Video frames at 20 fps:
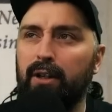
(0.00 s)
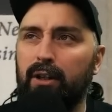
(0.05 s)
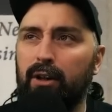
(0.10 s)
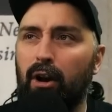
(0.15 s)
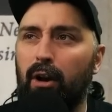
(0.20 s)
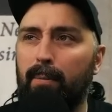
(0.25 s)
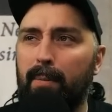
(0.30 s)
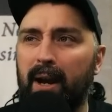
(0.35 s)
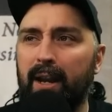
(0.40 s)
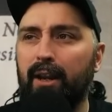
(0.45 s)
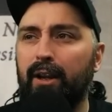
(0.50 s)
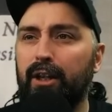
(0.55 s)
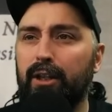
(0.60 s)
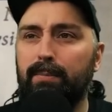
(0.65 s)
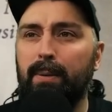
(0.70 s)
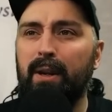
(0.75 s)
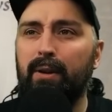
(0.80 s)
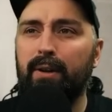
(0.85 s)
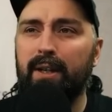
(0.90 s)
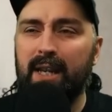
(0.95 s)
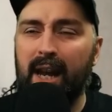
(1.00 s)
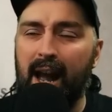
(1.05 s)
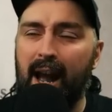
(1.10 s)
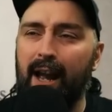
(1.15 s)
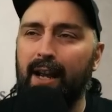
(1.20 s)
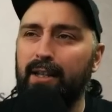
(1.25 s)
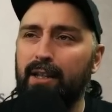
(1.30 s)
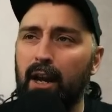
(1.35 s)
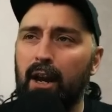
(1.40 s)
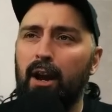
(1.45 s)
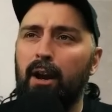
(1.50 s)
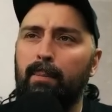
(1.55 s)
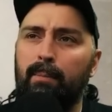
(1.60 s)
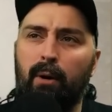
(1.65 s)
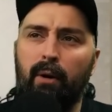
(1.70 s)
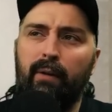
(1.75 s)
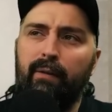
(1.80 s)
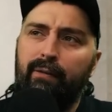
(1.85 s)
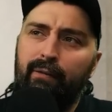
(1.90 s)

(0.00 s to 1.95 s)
combat, you can split your attacks. Put